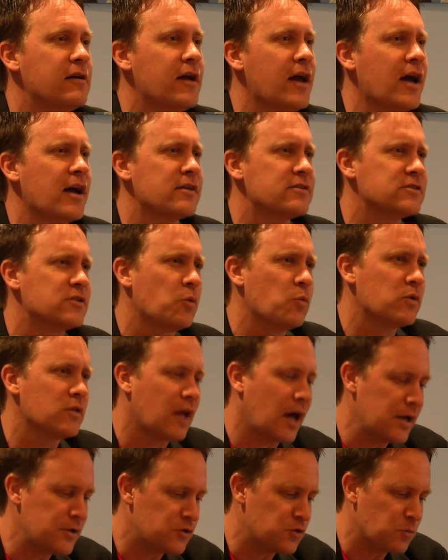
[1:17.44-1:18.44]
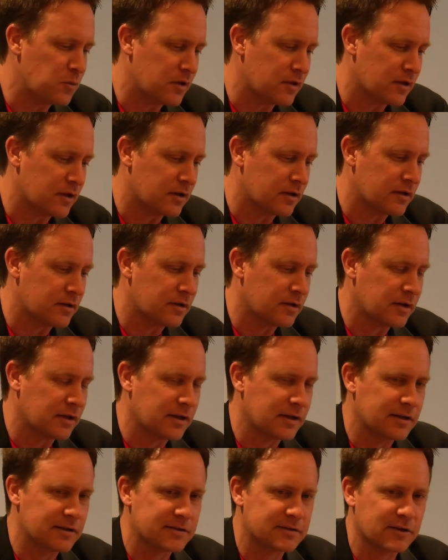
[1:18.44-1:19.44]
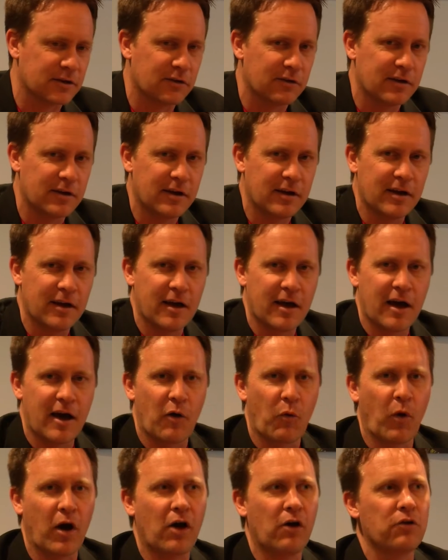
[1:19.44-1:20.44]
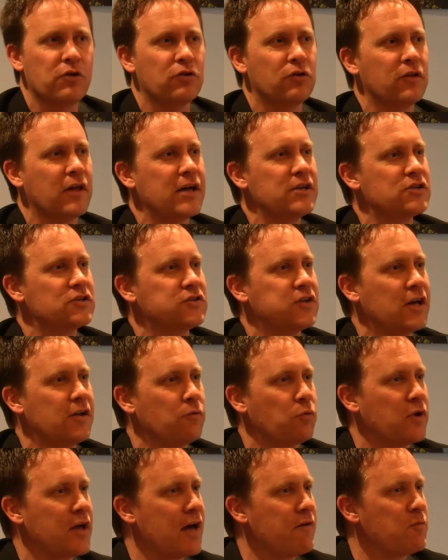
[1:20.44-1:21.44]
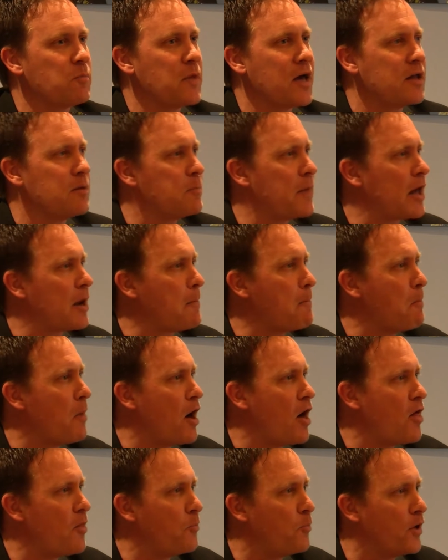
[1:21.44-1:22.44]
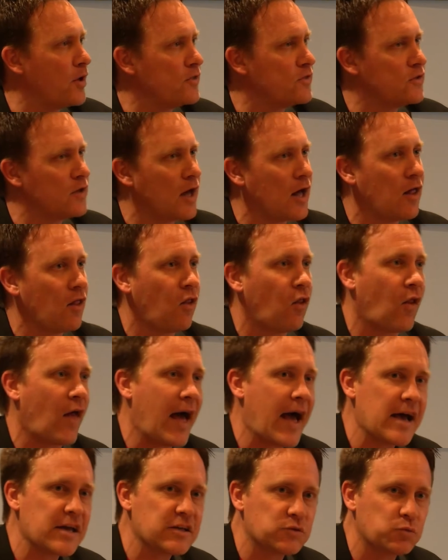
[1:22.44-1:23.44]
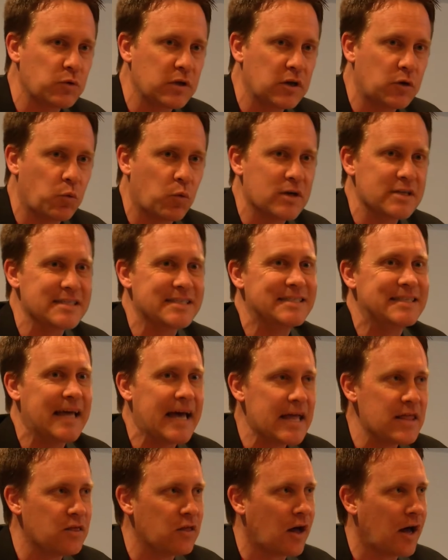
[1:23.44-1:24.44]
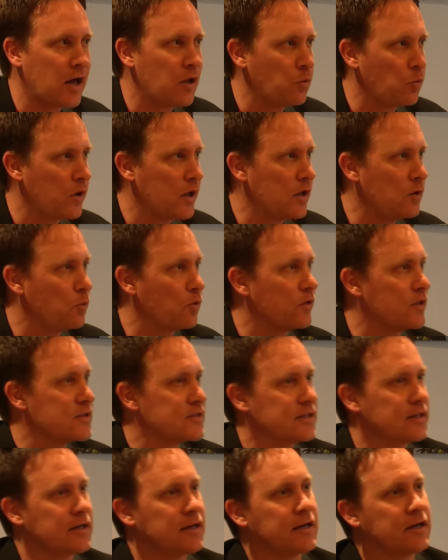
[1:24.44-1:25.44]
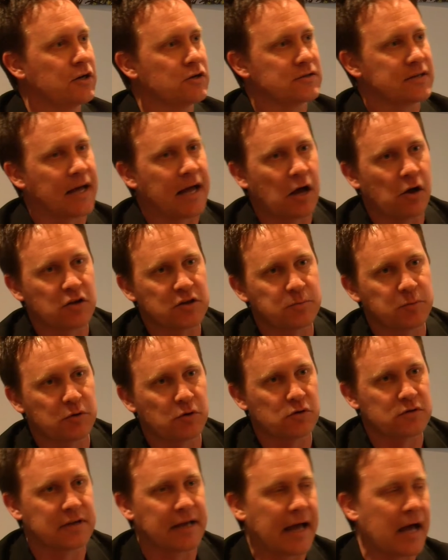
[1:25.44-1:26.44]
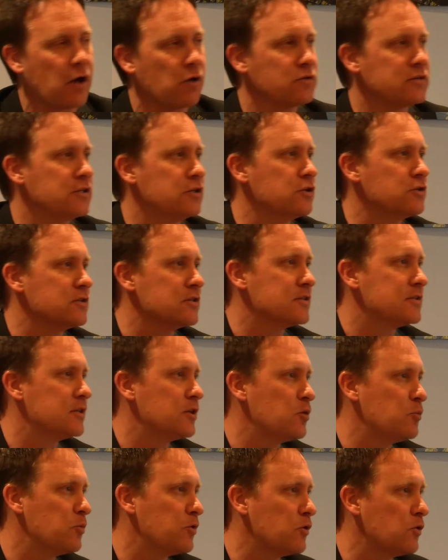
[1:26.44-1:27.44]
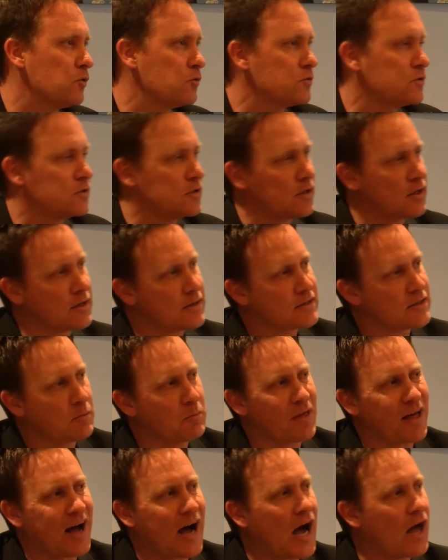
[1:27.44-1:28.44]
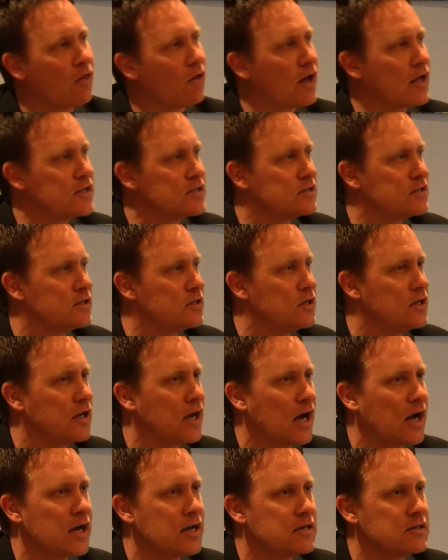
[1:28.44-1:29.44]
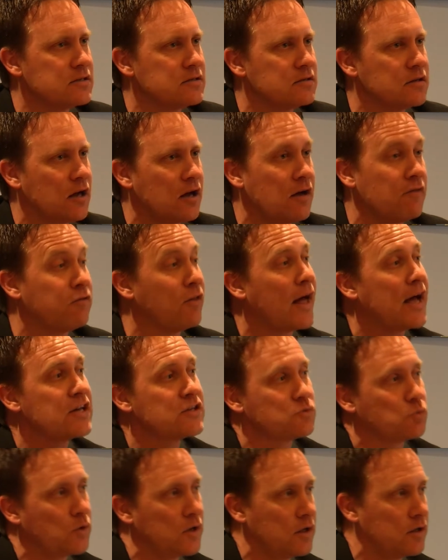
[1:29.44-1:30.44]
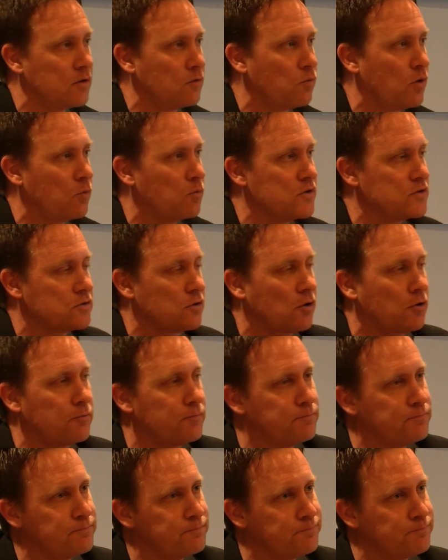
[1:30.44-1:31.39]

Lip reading: Yeah, someone lied to me then. Well, legislature, we haven't met in about a month, but last week was deadline week where the Senate hears the House bills and the House hears the Senate bills. Some of the highlights to you guys of last week of what we saw.